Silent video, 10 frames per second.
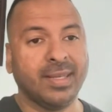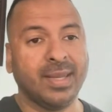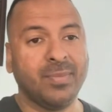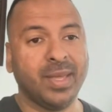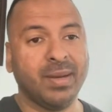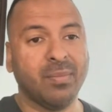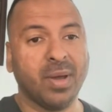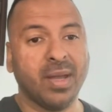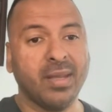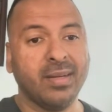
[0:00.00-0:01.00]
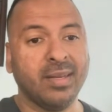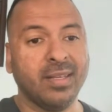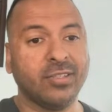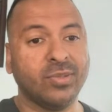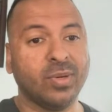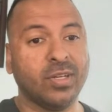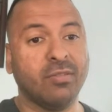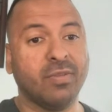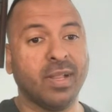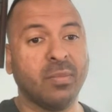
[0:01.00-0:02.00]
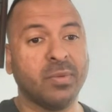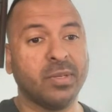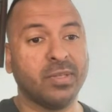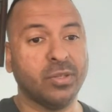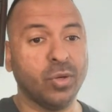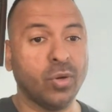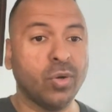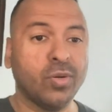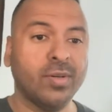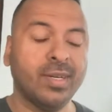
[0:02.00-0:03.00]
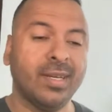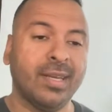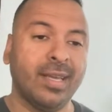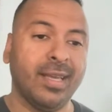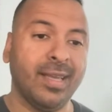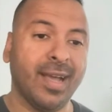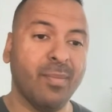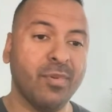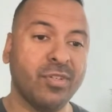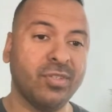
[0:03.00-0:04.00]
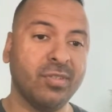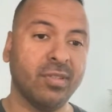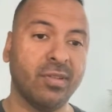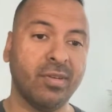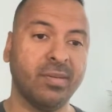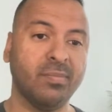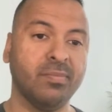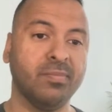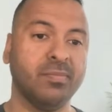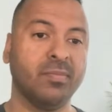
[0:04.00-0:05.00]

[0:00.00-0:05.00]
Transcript: Keep that in mind as you are developing your AI machine learning